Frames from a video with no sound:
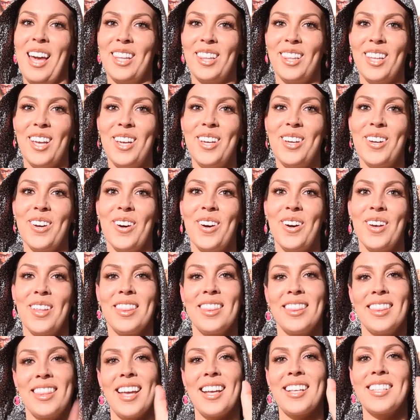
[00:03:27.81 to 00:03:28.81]
Love you, girl.
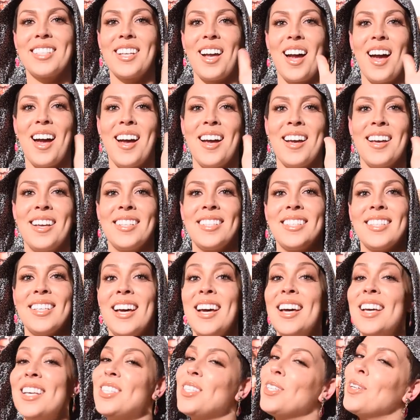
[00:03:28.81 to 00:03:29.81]
Thanks, guys.
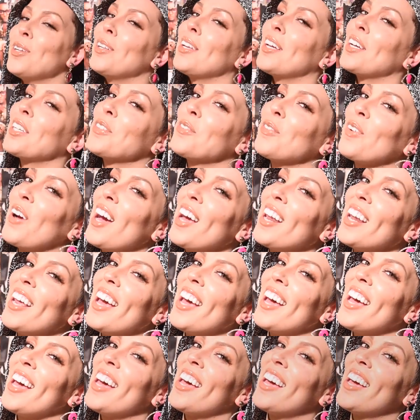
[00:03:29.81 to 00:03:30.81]
See you next
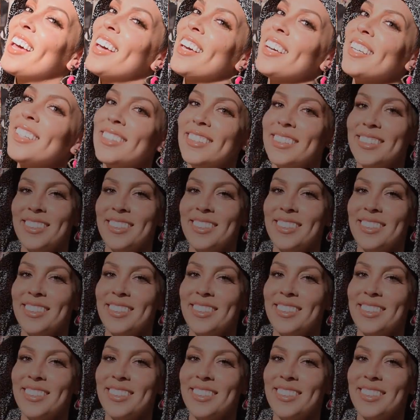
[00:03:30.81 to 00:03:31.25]
Friday.